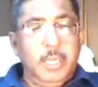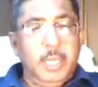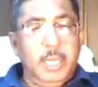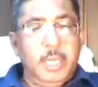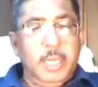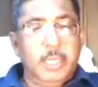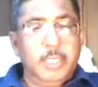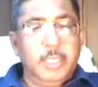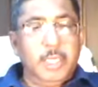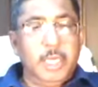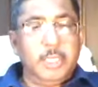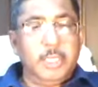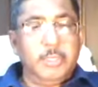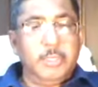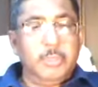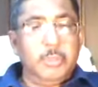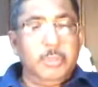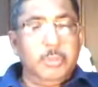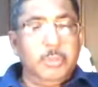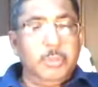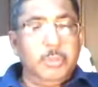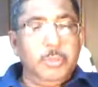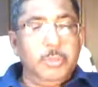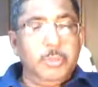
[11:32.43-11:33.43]
uh, dead
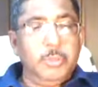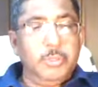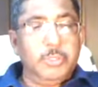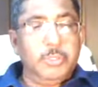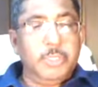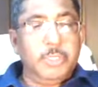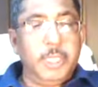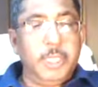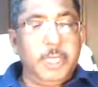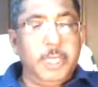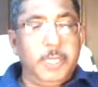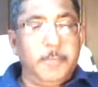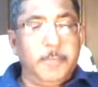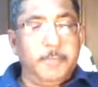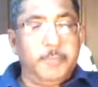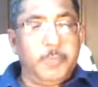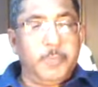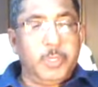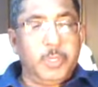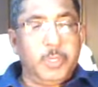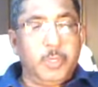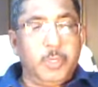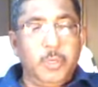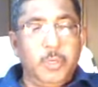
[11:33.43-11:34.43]
to sin.
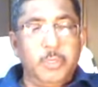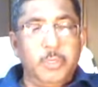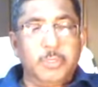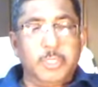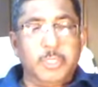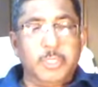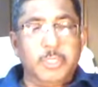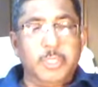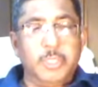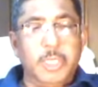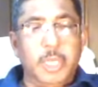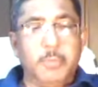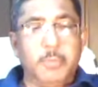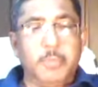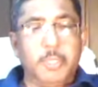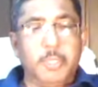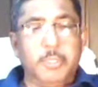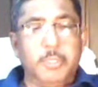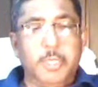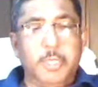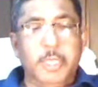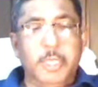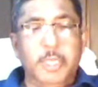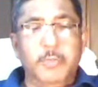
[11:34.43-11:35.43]
Colossians
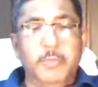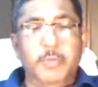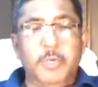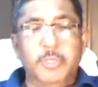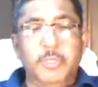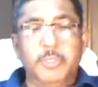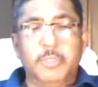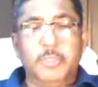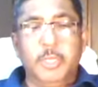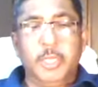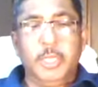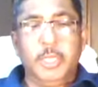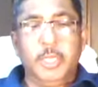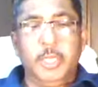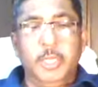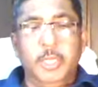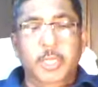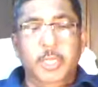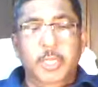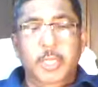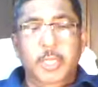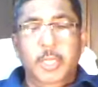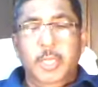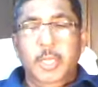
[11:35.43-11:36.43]
chapter 3, verse 3,